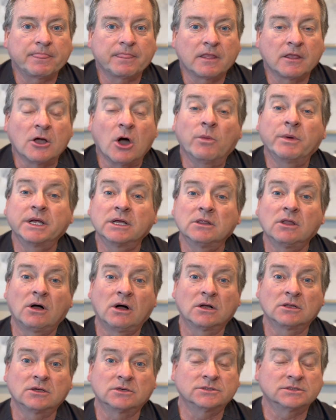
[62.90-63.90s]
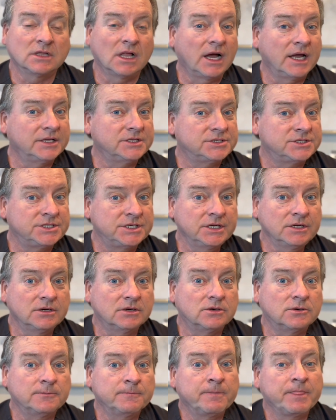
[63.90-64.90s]
Going along those lines
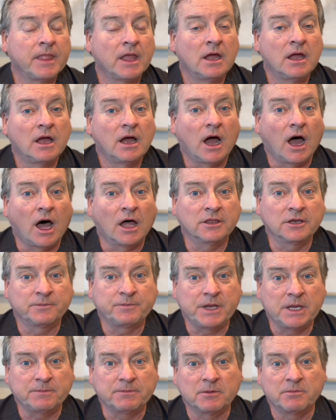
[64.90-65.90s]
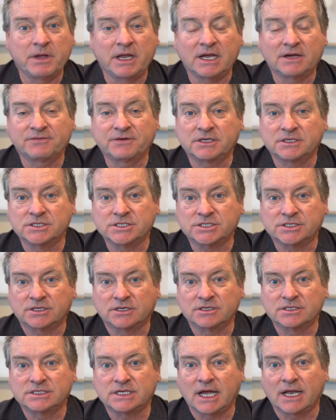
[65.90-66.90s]
too, other people may have
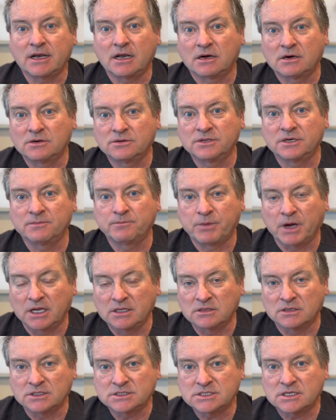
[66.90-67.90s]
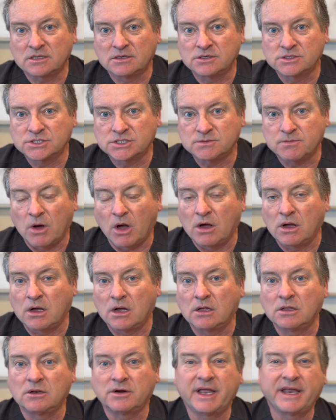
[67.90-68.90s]
concerns that, oh, their butt looks a little
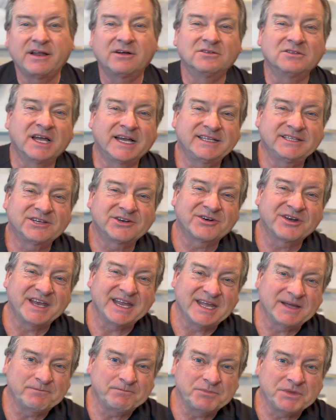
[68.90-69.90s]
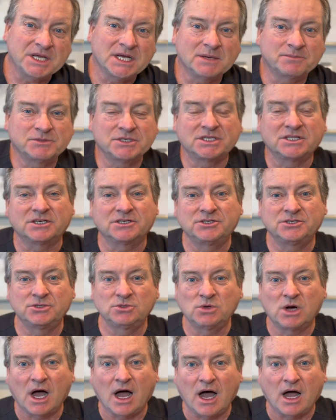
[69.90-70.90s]
small, or they don't like their hip dips, they're too
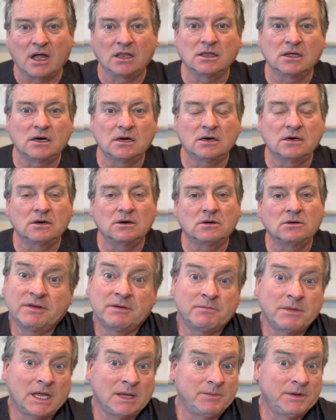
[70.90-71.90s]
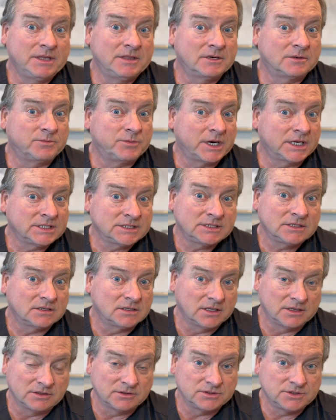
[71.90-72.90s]
hollow, and maybe their breasts are a
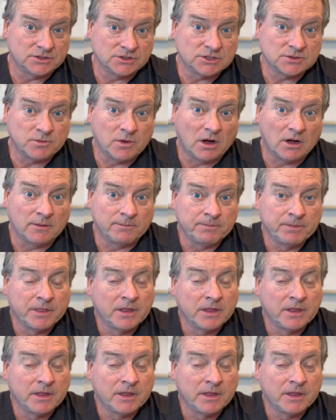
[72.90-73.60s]
little too small.